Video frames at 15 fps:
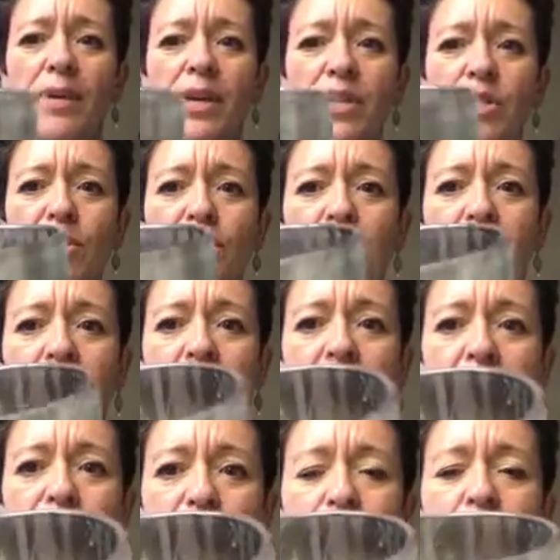Not too
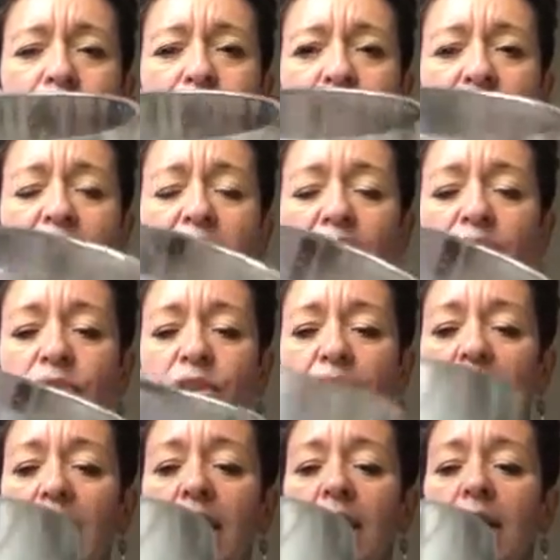much. I can live with
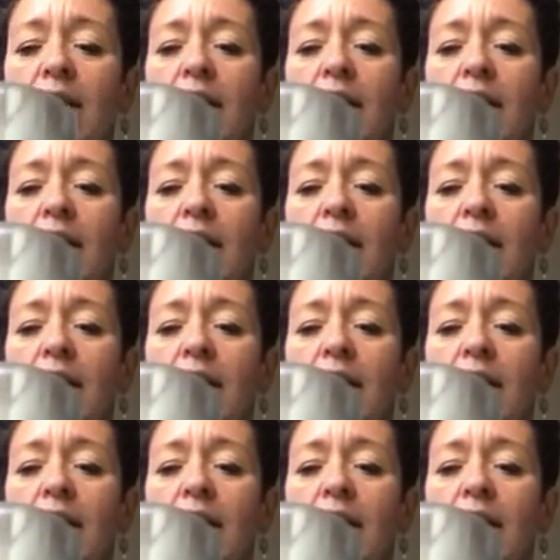that.